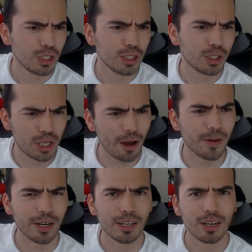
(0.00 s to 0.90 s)

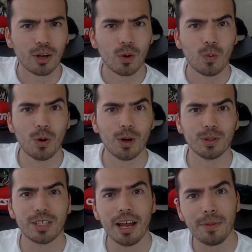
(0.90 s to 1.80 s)
7
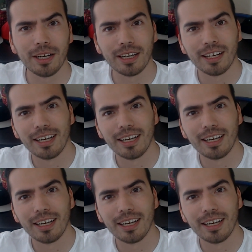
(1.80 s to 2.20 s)
Worlds Gaming.